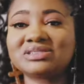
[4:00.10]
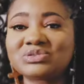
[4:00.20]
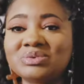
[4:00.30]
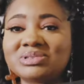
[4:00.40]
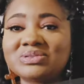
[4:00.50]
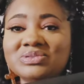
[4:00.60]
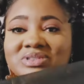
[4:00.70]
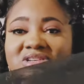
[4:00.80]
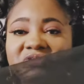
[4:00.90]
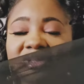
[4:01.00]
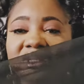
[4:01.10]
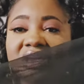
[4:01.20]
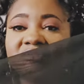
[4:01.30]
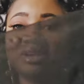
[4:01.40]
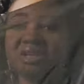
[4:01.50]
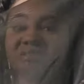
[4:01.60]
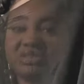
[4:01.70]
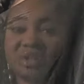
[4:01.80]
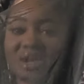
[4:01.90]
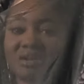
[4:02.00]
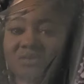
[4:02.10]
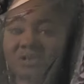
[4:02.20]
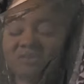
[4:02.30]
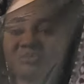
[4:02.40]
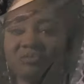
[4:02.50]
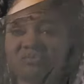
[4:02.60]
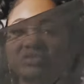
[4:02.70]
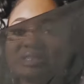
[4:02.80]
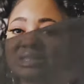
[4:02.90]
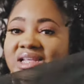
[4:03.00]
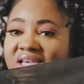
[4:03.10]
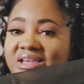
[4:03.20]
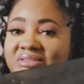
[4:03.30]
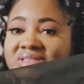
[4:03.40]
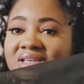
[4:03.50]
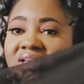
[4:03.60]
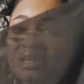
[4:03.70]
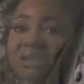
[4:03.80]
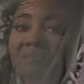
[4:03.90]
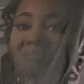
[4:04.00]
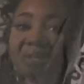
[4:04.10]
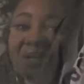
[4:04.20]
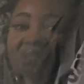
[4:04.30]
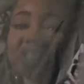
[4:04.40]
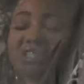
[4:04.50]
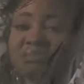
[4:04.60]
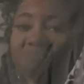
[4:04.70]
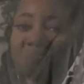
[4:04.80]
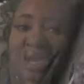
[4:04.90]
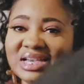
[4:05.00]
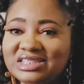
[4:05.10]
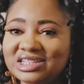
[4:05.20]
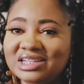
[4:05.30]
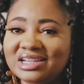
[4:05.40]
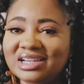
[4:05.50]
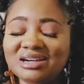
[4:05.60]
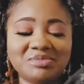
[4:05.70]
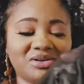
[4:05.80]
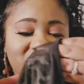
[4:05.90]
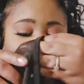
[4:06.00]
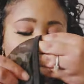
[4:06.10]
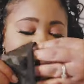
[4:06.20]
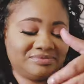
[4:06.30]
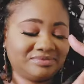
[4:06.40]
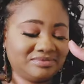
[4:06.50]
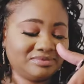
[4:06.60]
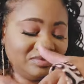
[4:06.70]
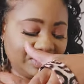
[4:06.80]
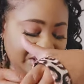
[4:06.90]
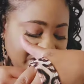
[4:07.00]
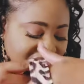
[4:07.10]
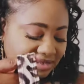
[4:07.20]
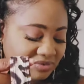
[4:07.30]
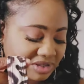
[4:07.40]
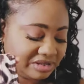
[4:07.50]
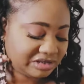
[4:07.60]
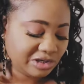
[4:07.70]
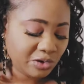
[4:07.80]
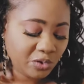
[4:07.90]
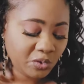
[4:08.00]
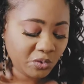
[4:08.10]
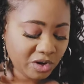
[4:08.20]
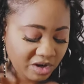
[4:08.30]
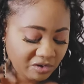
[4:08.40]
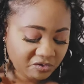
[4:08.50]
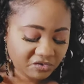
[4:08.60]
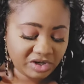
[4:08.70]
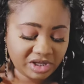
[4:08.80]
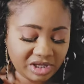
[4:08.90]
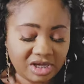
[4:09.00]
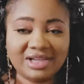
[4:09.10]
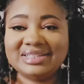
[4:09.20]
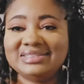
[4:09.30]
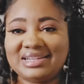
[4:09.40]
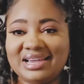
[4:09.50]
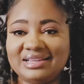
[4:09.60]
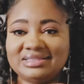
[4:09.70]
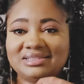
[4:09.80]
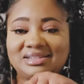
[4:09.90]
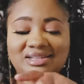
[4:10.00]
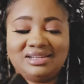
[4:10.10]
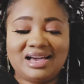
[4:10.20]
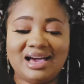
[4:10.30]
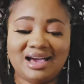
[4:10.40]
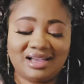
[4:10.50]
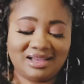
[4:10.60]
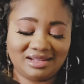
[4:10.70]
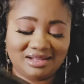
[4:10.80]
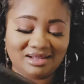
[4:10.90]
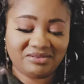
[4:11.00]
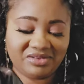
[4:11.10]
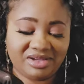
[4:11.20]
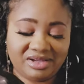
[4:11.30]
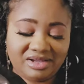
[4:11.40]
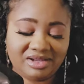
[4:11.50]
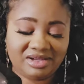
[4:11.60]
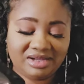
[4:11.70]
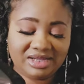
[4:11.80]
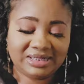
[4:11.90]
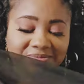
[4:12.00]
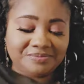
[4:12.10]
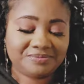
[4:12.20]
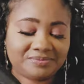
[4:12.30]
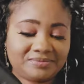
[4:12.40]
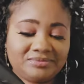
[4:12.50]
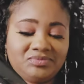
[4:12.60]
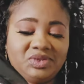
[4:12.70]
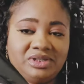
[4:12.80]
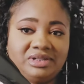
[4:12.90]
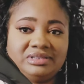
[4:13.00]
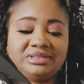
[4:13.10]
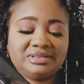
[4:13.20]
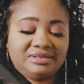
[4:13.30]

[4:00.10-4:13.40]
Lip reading: your swimsuit to a different level. It gives you not only sleeves, but mesh. Come on. This suit is too freaking jazzy, honey. I love it. Look at this.